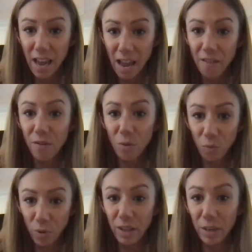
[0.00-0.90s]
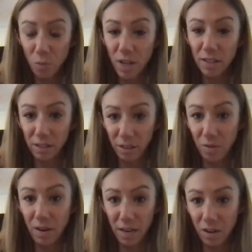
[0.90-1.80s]
ever really wants to go
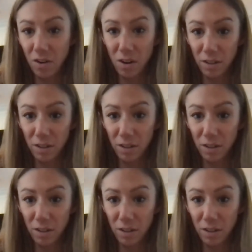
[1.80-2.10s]
get your car